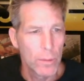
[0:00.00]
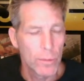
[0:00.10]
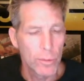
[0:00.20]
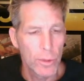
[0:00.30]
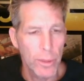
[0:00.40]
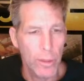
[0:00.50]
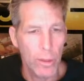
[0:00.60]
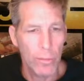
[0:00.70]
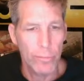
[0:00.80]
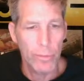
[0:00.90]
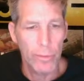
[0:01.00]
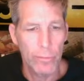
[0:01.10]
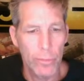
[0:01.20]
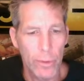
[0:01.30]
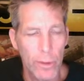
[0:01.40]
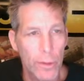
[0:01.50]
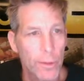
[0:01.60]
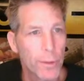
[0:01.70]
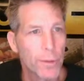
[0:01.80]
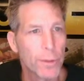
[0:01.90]
Do they offer it for
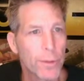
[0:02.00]
others?